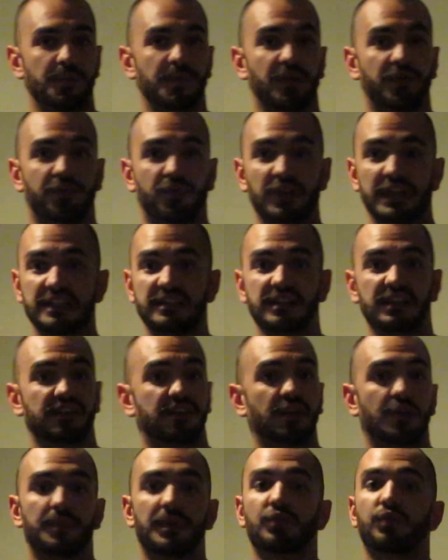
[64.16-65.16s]
to be freezing. It's
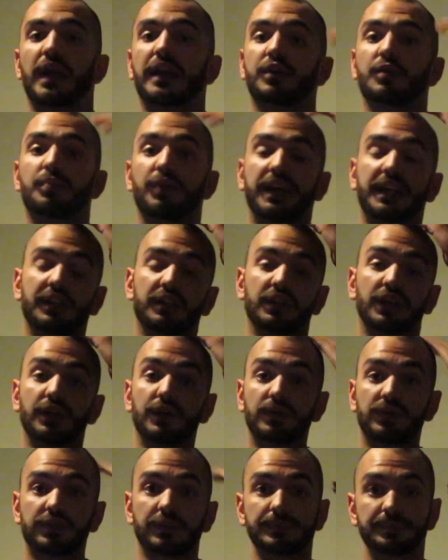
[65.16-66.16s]
going to be record-breaking
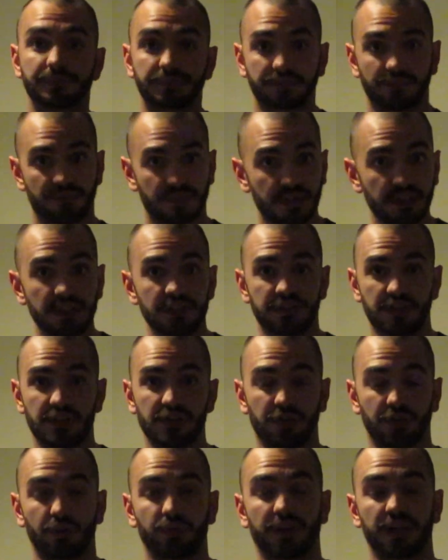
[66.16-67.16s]
lows. He
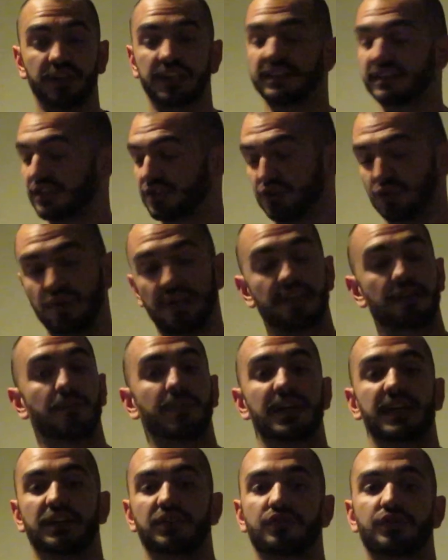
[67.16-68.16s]
says, oh really? He says, you need to
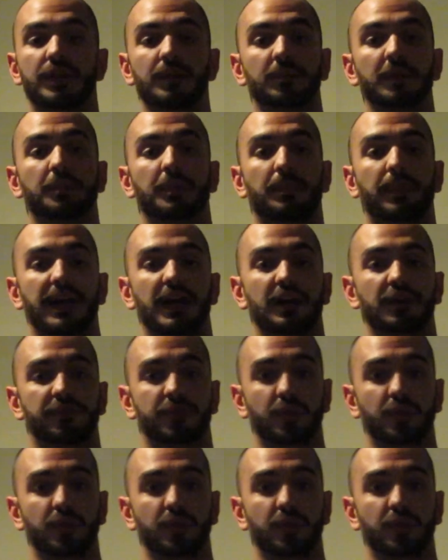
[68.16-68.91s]
be extremely prepared